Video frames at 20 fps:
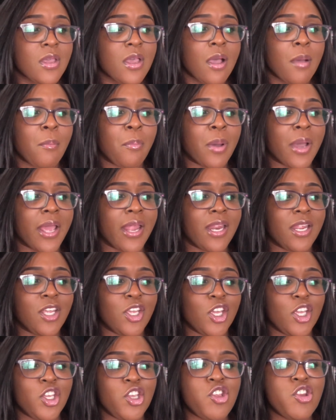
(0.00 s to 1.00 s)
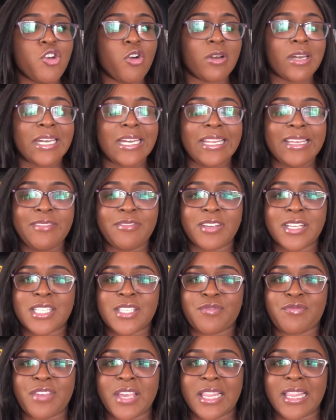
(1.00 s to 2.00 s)
But you don't leave it
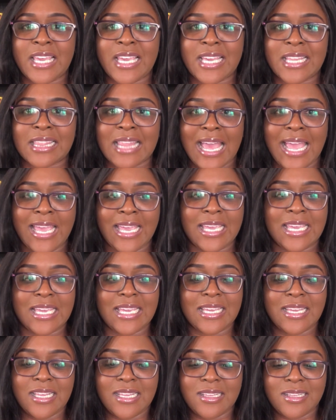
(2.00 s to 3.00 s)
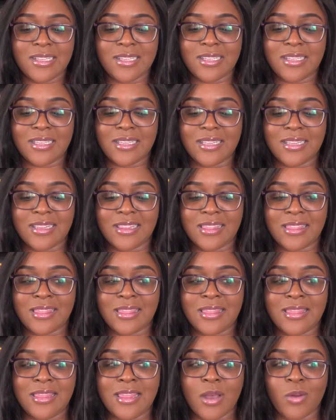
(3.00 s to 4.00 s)
feeling like
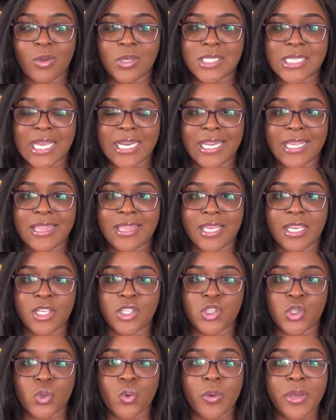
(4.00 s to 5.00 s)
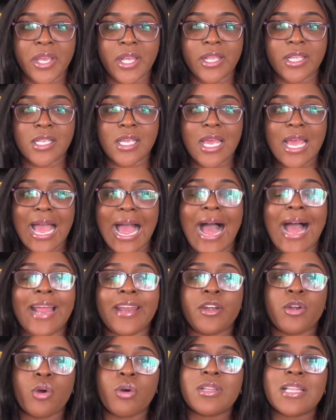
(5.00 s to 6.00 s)
there was anything to it. I
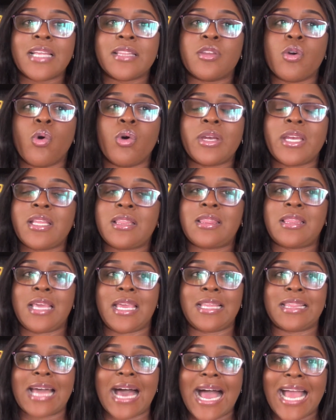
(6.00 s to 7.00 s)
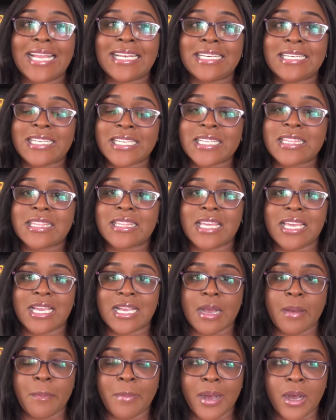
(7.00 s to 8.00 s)
know that the only thing that I did think
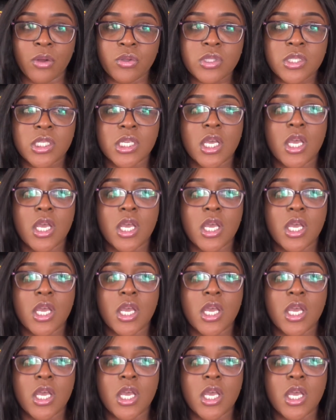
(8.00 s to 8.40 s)
about